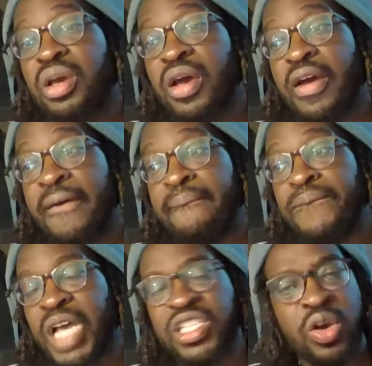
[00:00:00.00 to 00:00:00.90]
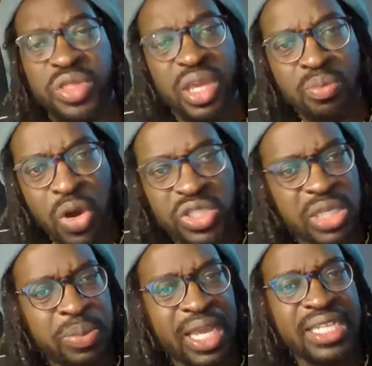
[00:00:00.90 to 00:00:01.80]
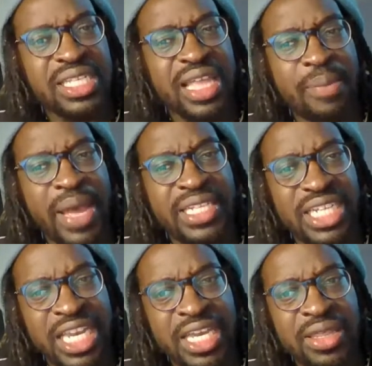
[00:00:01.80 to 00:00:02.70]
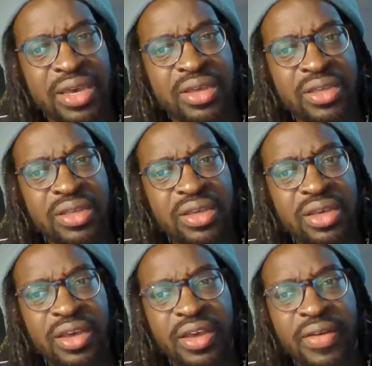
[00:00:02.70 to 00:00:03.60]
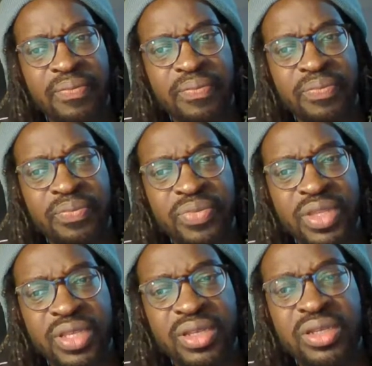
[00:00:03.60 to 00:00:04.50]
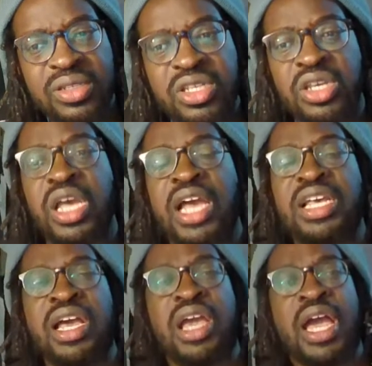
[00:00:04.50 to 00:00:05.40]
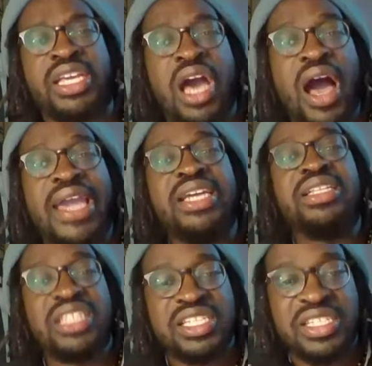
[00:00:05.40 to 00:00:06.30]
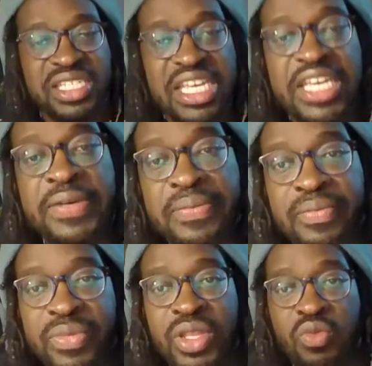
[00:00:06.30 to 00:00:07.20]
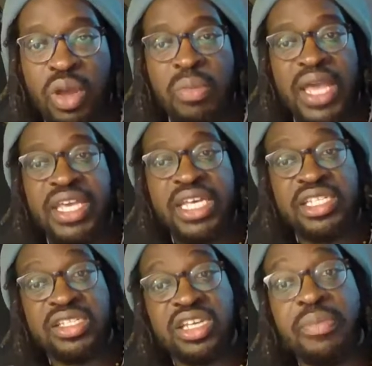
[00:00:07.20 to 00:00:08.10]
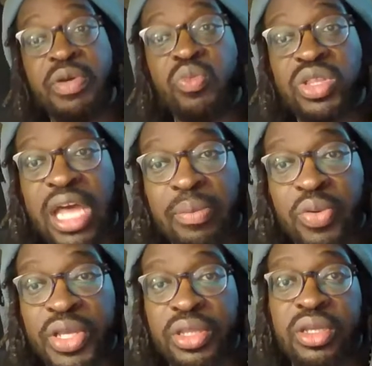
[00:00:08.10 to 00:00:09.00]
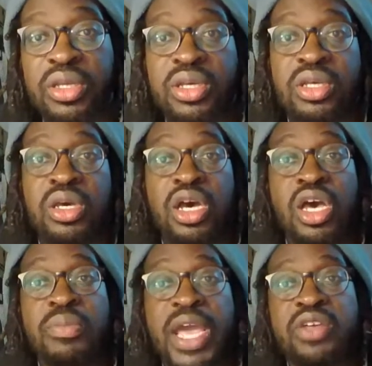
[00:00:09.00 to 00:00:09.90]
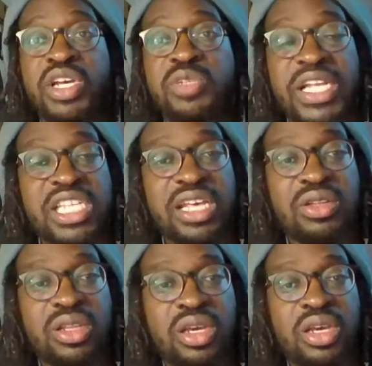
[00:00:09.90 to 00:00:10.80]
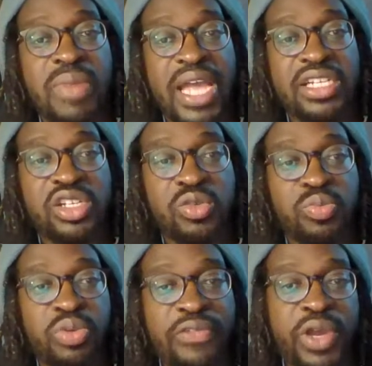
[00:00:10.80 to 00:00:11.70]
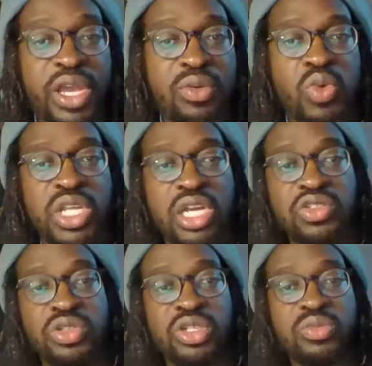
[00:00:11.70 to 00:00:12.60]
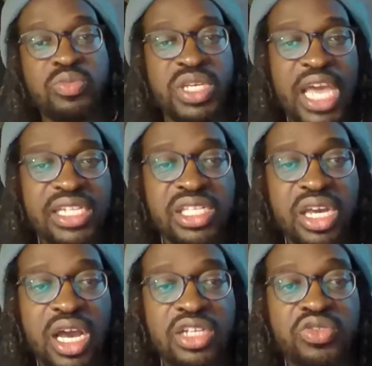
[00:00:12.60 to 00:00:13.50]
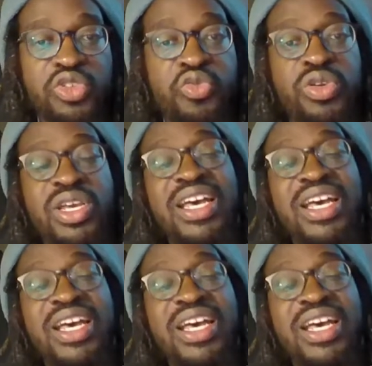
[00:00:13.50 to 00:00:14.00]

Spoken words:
I don't think Multi played in that match either. So I kind of see where Mike S is coming with that point. Anyways, back to that match. So Brathwaite at 100, McCaskey 100.